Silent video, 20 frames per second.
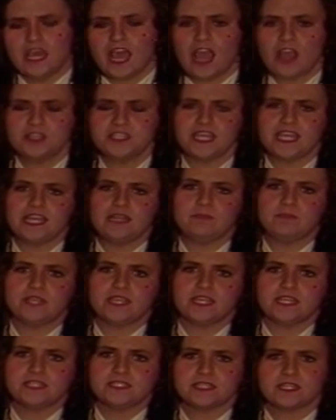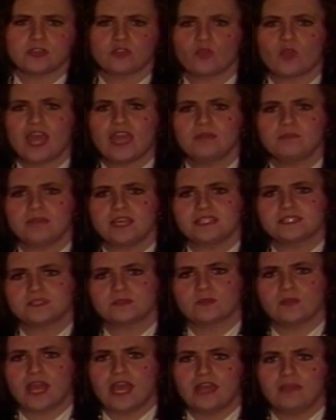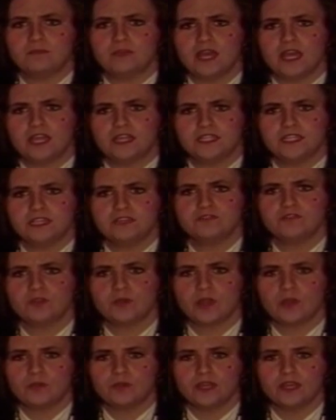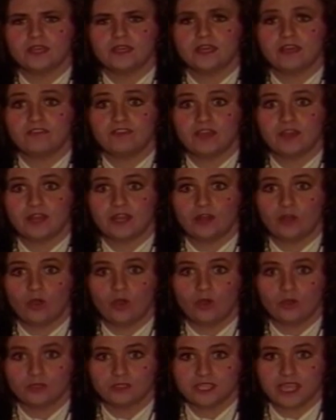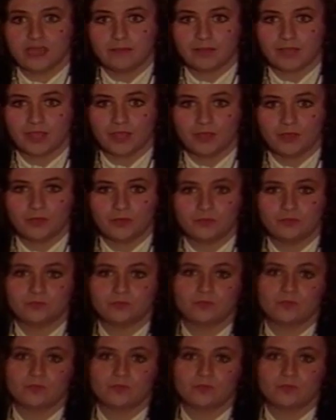Our tale begins at a grand masquerade party in Verona a very long time ago.